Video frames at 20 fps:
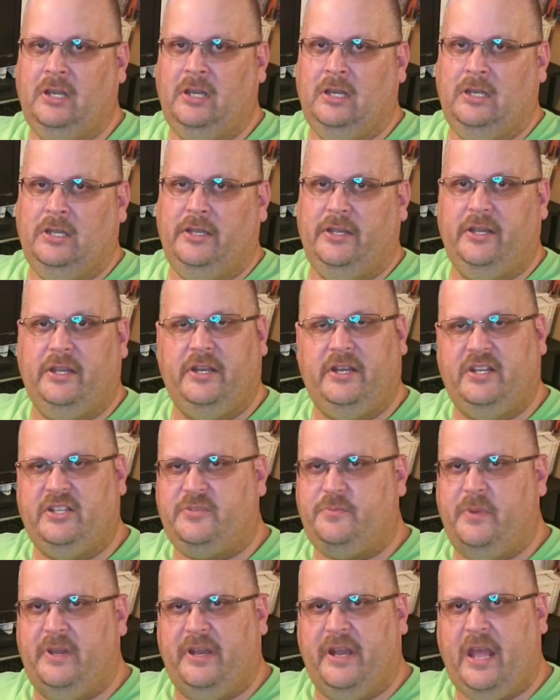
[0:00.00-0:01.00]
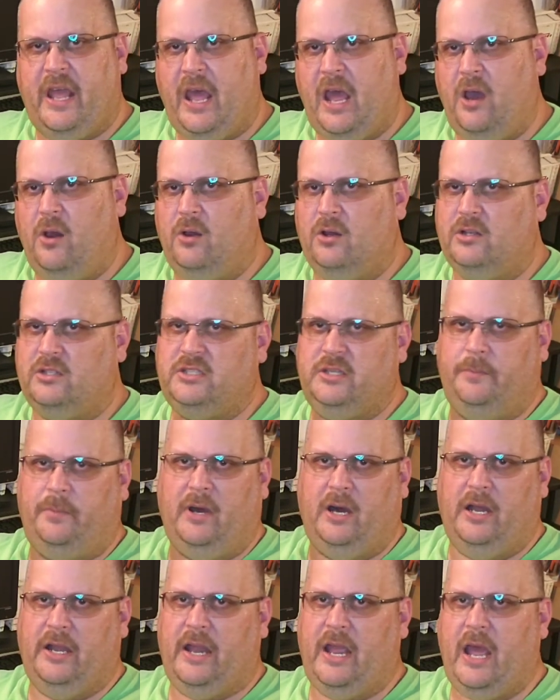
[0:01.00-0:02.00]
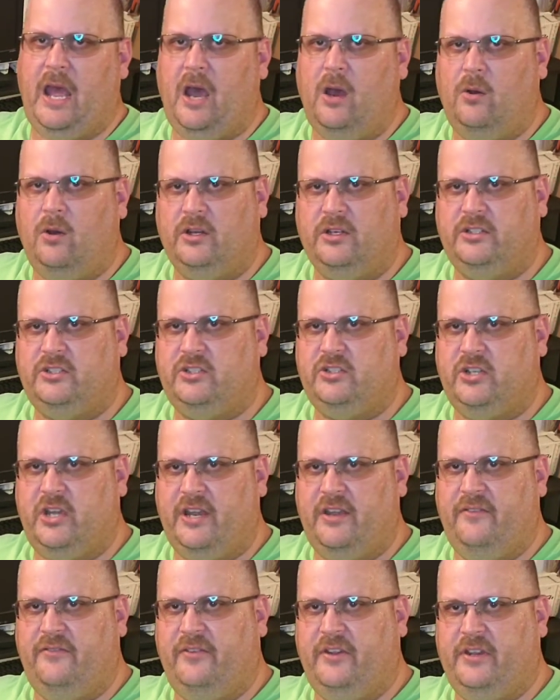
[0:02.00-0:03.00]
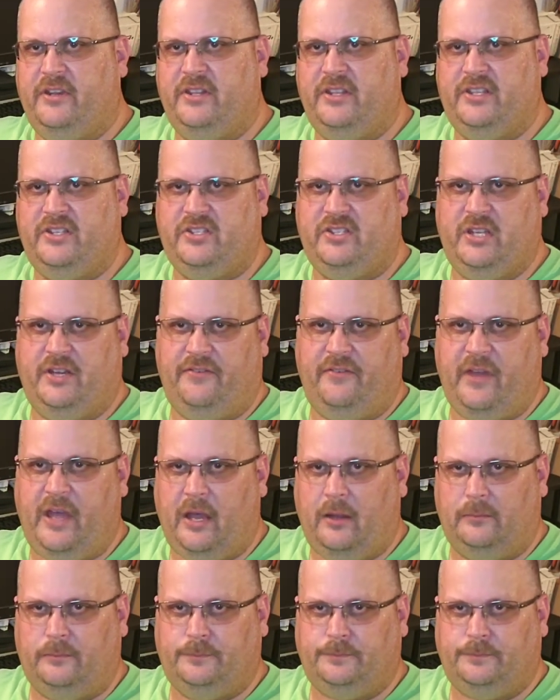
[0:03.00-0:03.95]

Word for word: you're going to spend hours upon hours trying to figure this stuff out.